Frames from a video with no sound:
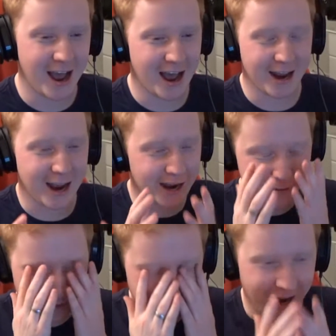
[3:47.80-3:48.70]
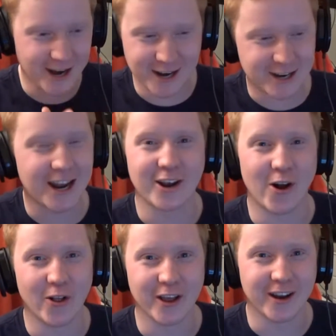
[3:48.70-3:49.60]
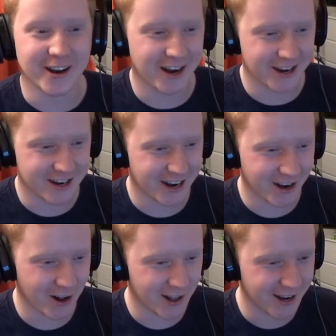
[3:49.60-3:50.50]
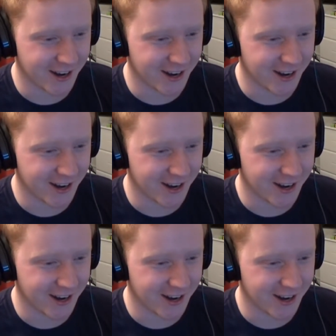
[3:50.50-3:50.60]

I, I really I need to take it all in. I need to take it all in.